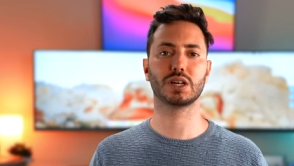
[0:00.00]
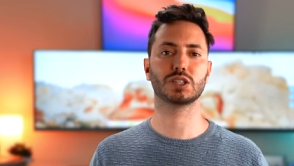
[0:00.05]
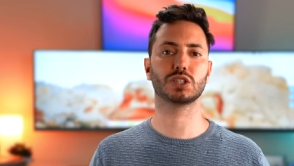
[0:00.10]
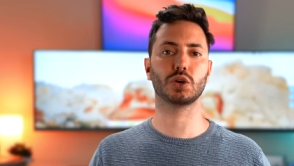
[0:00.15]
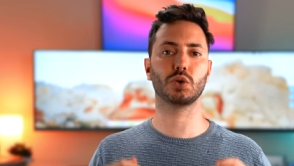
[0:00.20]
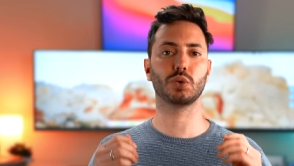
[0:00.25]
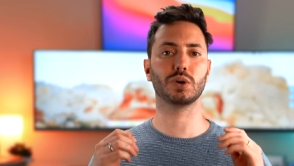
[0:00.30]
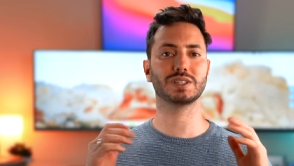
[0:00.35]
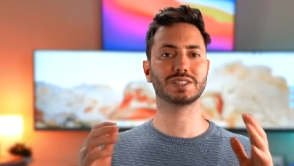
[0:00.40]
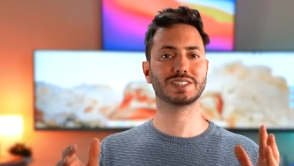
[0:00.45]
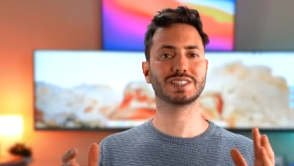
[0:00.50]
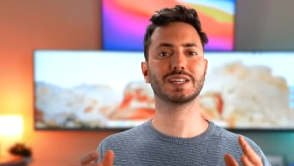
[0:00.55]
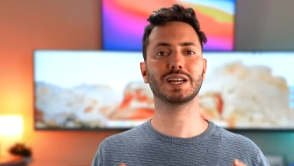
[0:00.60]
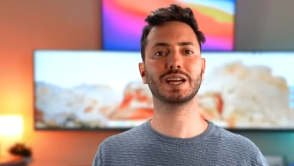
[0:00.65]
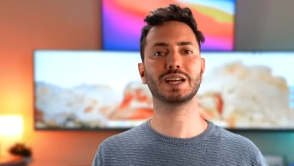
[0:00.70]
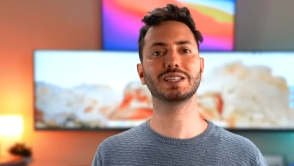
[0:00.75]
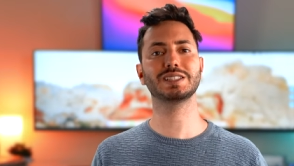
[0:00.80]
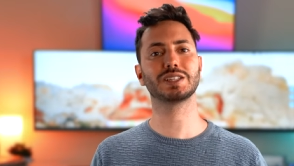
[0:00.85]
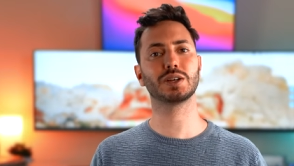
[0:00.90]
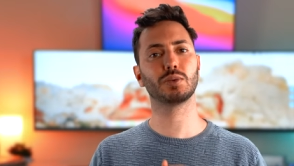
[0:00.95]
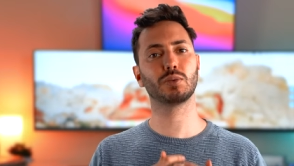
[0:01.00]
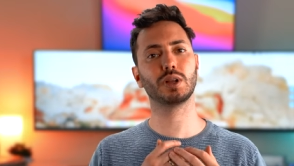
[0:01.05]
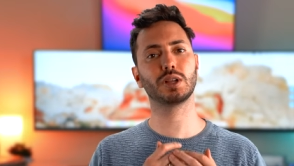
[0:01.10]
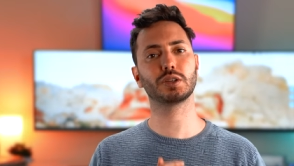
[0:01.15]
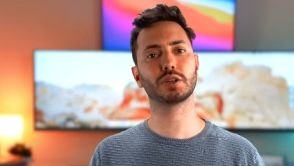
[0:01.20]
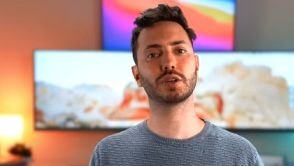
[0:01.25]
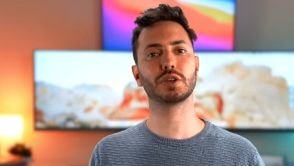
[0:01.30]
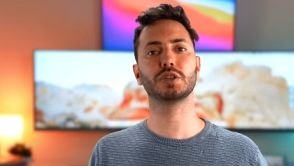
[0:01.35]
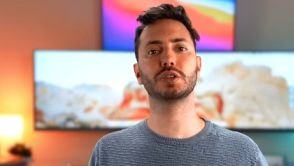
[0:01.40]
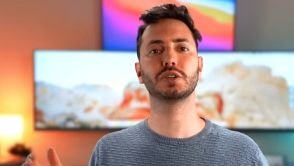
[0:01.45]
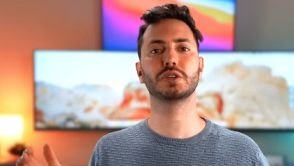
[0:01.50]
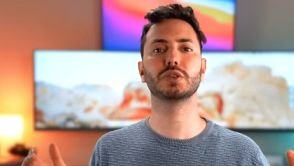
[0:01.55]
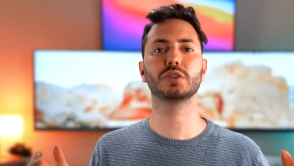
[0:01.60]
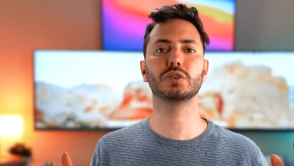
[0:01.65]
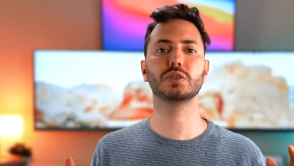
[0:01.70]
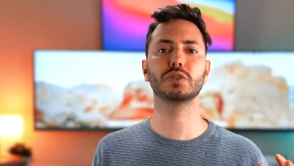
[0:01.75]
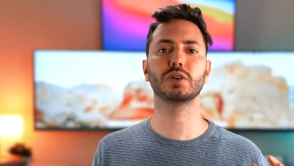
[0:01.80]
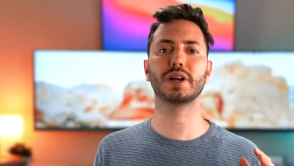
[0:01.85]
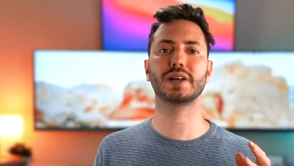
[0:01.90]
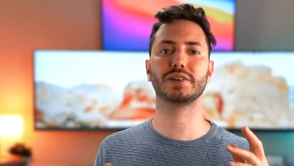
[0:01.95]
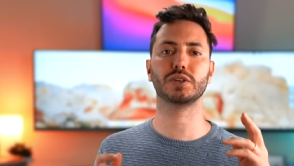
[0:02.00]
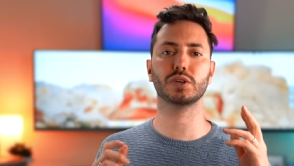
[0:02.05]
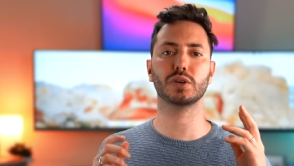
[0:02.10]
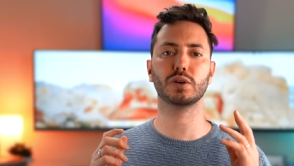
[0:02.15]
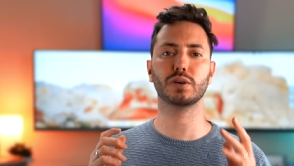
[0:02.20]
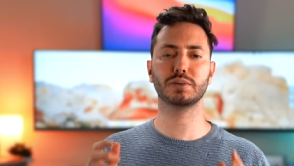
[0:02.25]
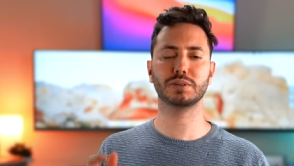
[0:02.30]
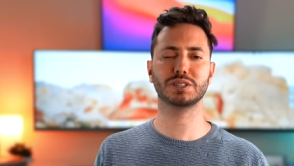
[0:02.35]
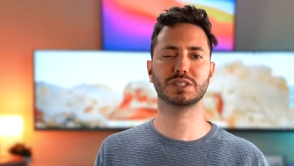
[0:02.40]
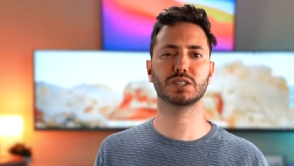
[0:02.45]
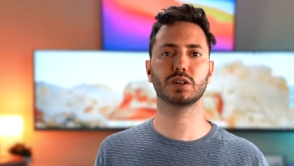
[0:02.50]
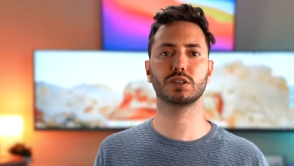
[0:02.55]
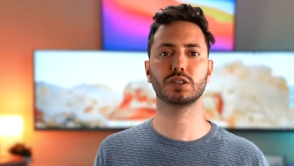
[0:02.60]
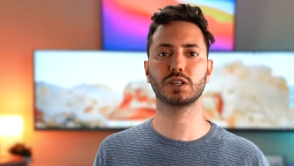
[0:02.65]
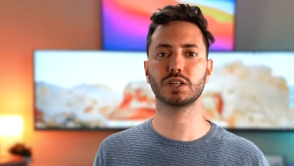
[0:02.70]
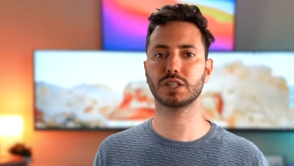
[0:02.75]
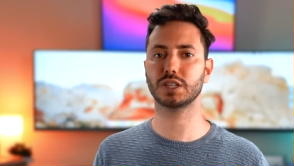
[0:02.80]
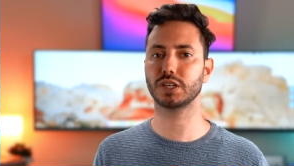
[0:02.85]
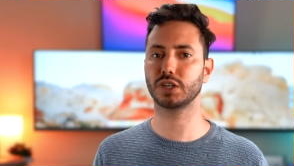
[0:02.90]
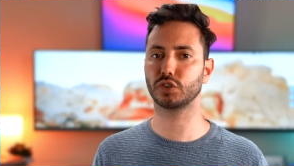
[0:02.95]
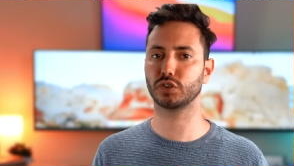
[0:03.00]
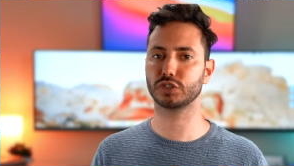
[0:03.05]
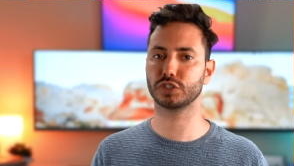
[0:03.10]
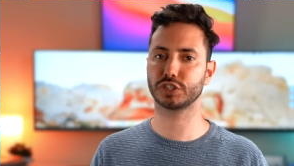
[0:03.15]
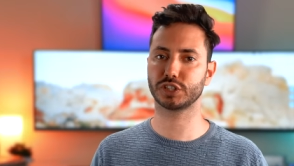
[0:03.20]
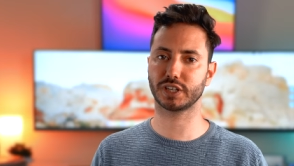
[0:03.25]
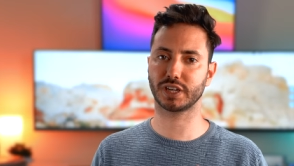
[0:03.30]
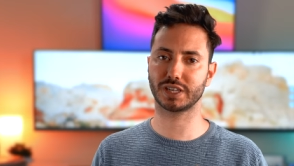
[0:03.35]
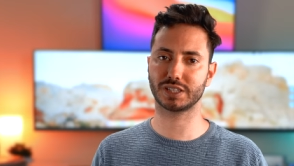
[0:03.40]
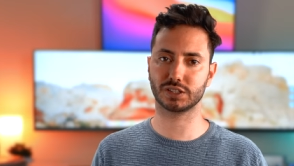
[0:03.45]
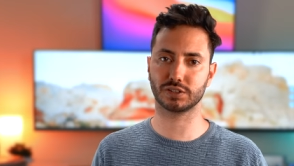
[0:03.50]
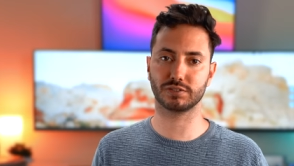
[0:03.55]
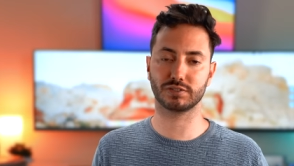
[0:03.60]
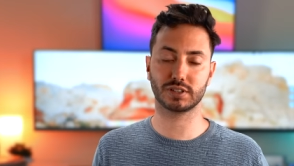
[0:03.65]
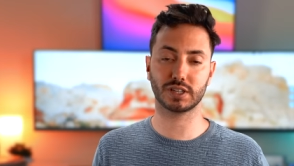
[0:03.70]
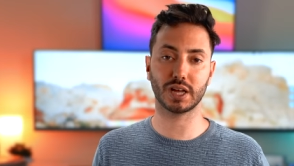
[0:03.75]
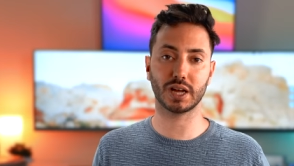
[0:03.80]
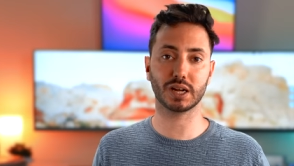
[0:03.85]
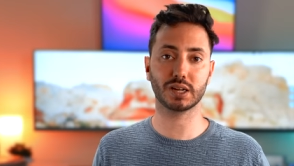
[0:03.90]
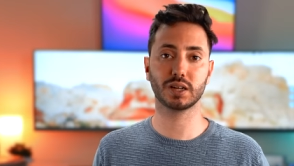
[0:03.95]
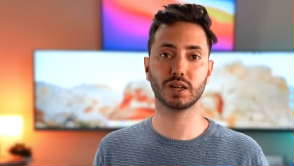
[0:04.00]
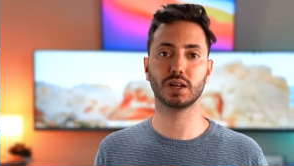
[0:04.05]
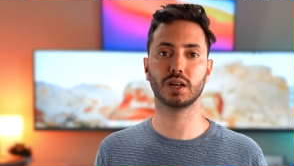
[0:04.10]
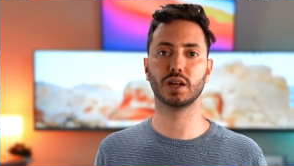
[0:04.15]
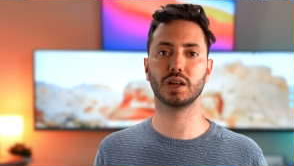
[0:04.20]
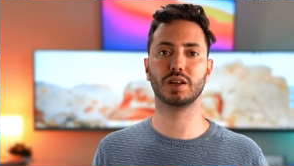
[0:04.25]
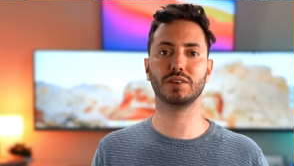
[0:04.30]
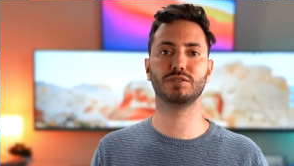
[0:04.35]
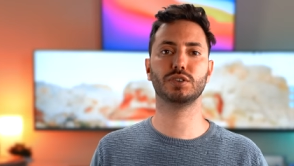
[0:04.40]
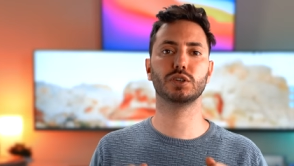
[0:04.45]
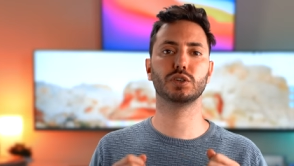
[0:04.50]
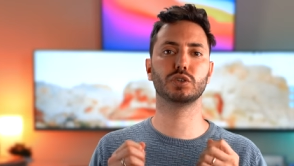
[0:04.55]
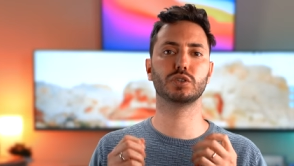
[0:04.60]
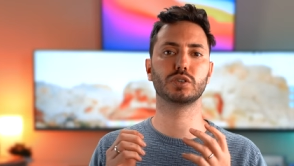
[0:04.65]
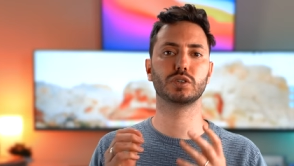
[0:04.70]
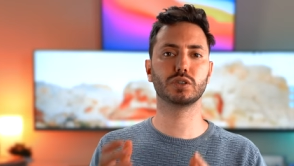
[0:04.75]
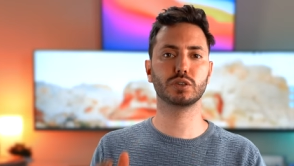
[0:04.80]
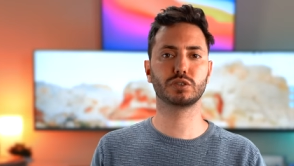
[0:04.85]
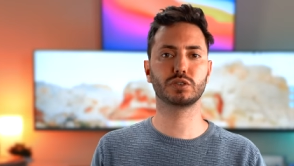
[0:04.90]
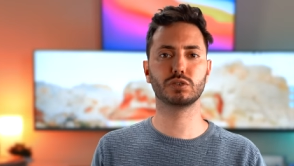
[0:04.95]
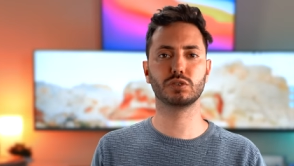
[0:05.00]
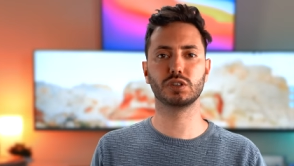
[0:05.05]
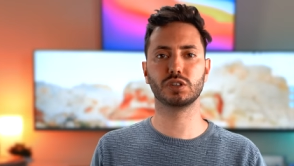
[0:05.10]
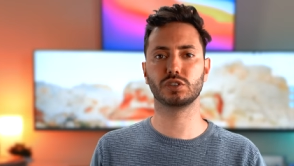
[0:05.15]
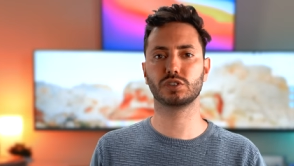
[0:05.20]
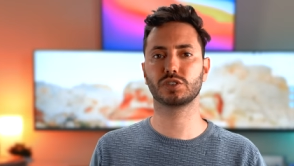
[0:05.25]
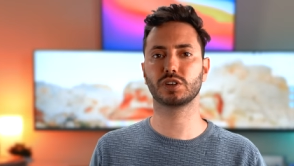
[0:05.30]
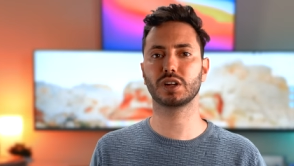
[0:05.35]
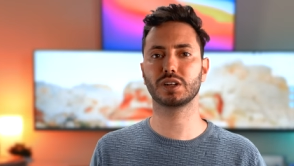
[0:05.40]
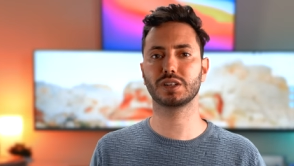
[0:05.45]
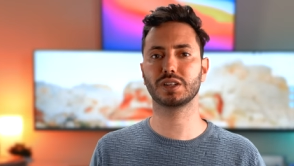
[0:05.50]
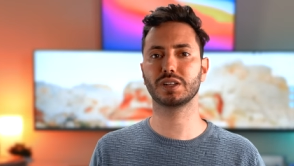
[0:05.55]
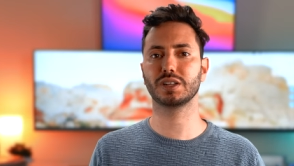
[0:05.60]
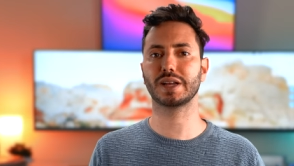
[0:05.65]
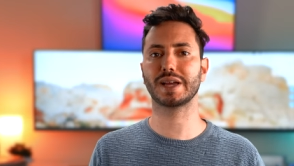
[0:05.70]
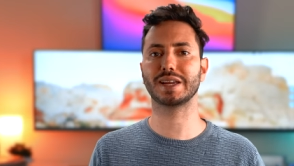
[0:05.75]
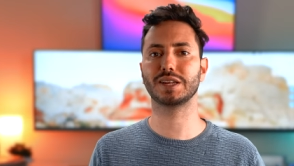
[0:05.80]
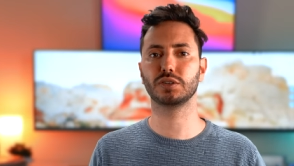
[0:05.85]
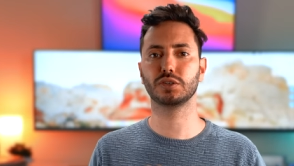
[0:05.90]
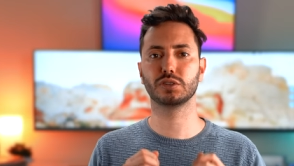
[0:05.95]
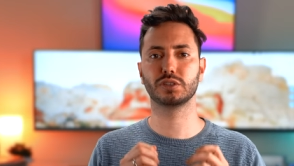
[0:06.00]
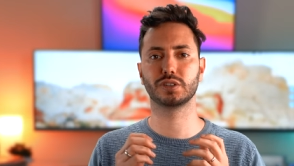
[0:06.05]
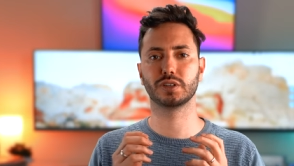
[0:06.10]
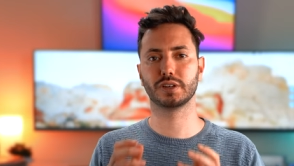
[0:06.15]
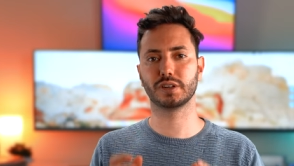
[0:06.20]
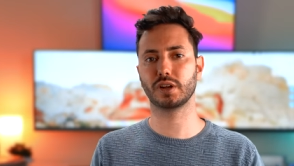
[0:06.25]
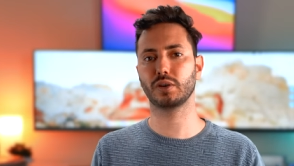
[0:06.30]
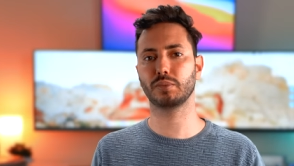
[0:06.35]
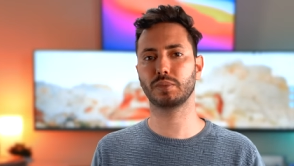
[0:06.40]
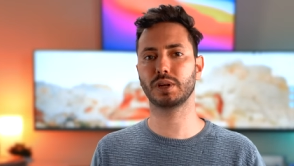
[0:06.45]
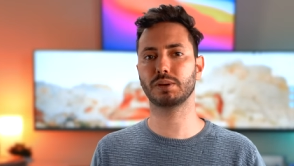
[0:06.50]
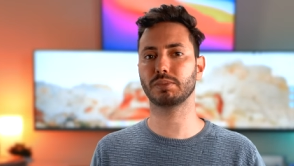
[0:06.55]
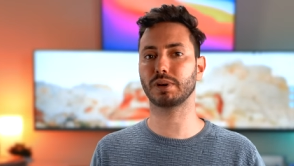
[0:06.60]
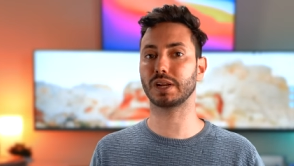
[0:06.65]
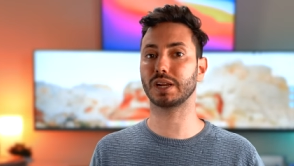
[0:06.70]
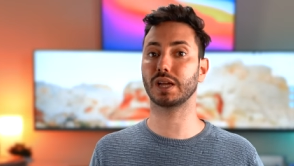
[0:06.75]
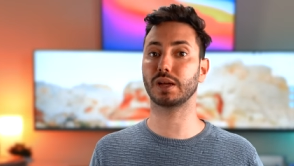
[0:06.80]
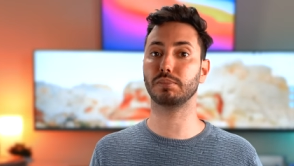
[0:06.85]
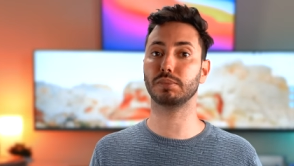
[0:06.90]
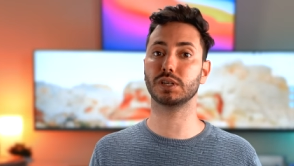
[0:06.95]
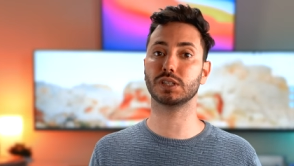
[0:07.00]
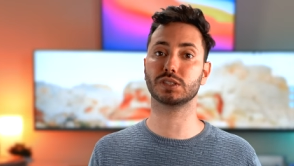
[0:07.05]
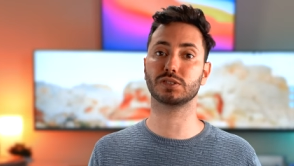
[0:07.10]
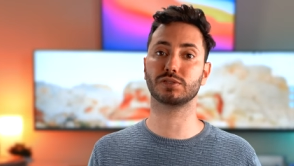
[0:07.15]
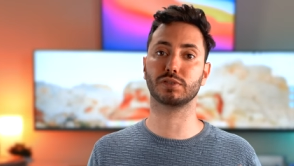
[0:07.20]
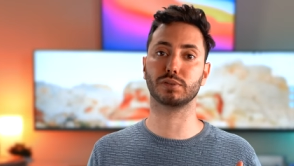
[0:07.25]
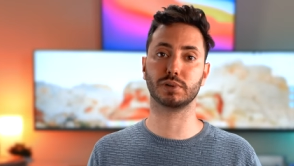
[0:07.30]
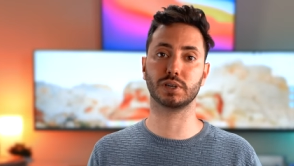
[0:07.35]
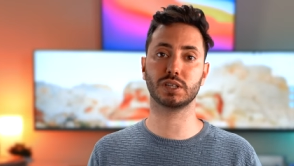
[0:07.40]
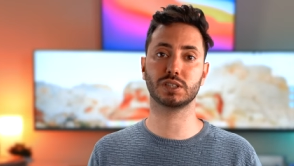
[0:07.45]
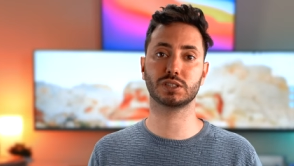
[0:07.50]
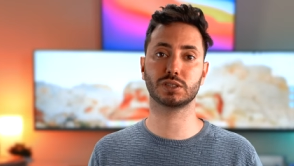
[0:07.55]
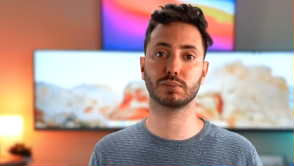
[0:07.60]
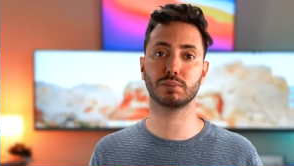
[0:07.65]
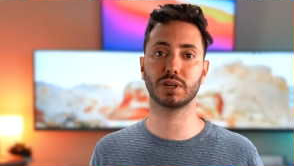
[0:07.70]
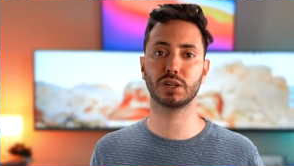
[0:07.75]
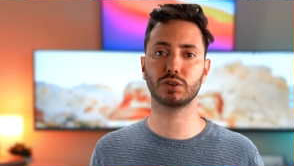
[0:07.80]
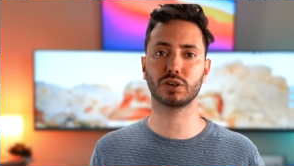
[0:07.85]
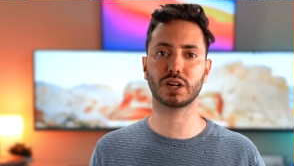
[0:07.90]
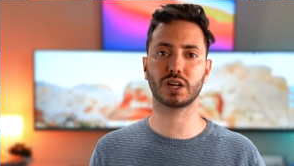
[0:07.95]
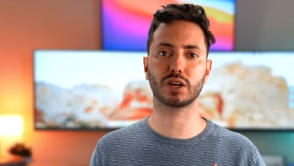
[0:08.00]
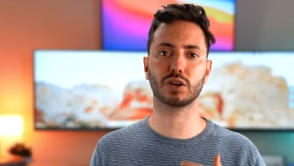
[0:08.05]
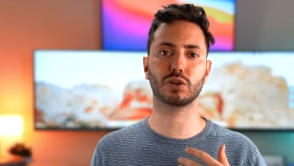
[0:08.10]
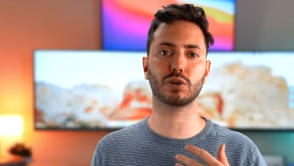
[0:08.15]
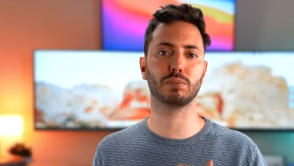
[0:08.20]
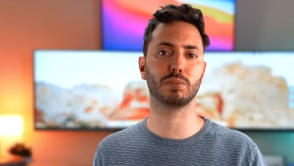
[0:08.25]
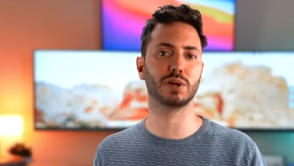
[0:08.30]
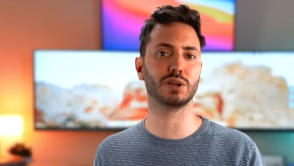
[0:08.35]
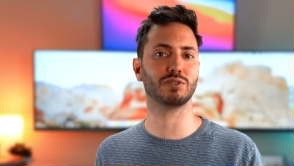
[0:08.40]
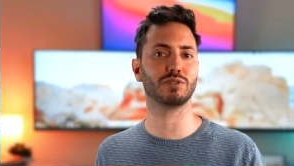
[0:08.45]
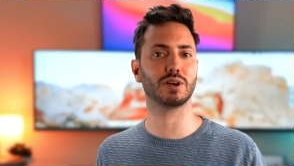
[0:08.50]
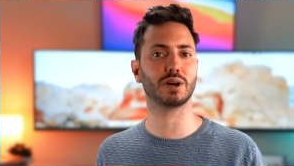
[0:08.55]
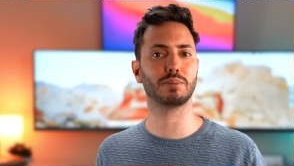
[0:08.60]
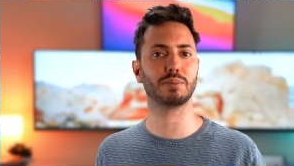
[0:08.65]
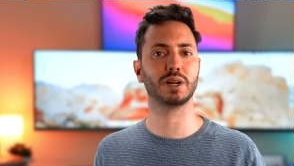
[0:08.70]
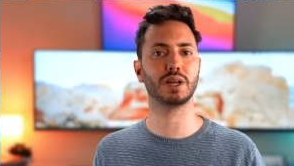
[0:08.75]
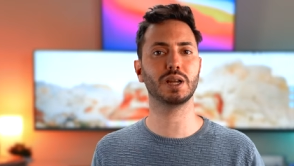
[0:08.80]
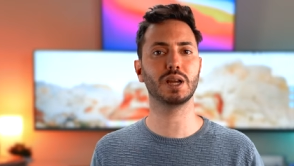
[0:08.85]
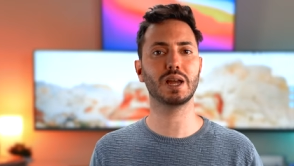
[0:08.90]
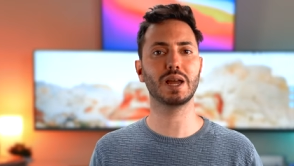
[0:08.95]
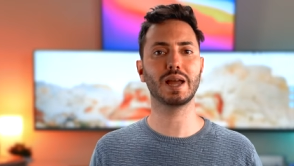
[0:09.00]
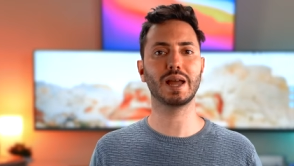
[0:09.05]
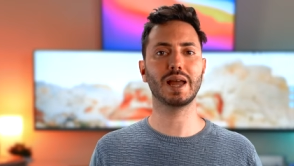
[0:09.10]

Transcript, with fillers: So what's up guys and welcome to a new episode here on Shades of Tech. If you're new to the channel and you don't know me, my name is Fabrizio but you can call me Fabri.